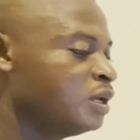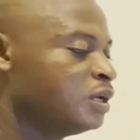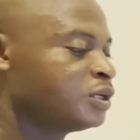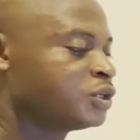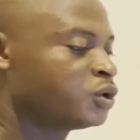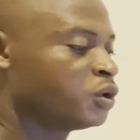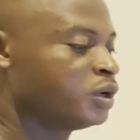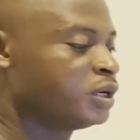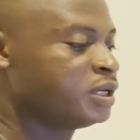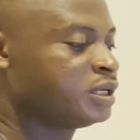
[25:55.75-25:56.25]

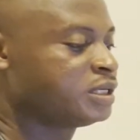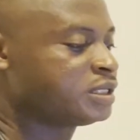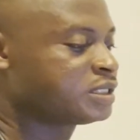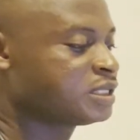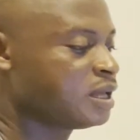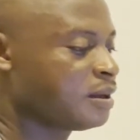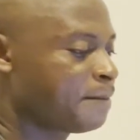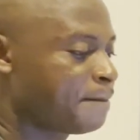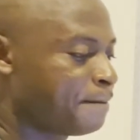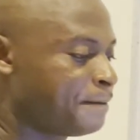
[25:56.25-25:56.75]
So this is
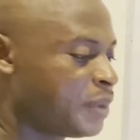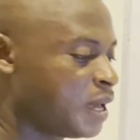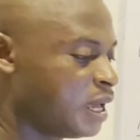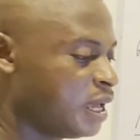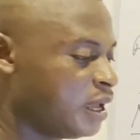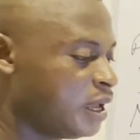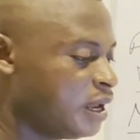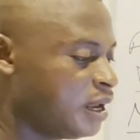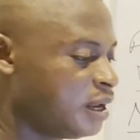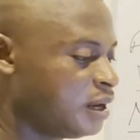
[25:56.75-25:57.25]
the
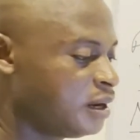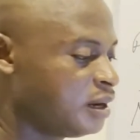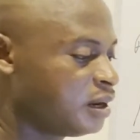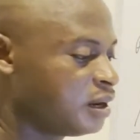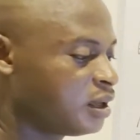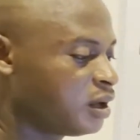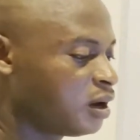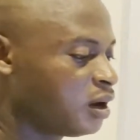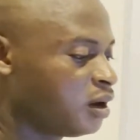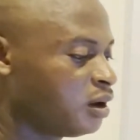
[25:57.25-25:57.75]
pain
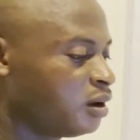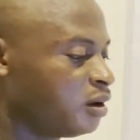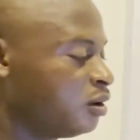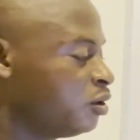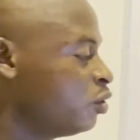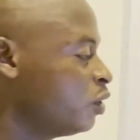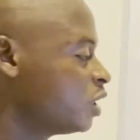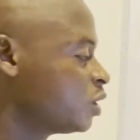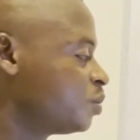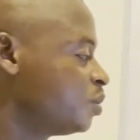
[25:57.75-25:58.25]

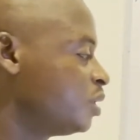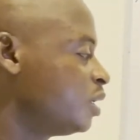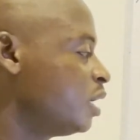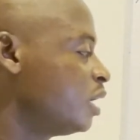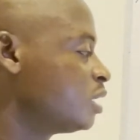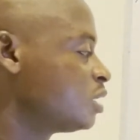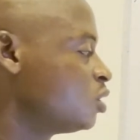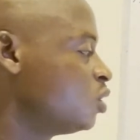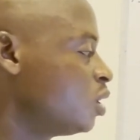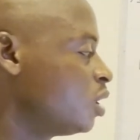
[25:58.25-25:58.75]
you
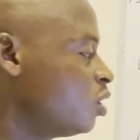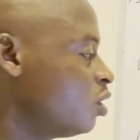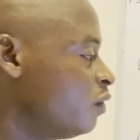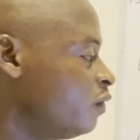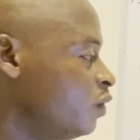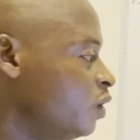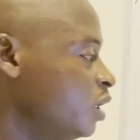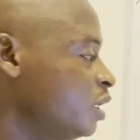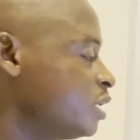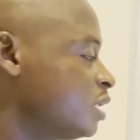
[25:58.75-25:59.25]
experience during
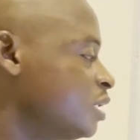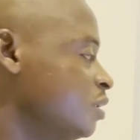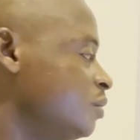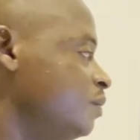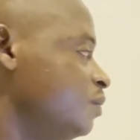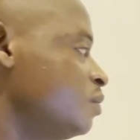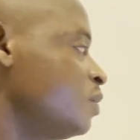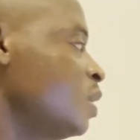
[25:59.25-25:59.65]
ovulation.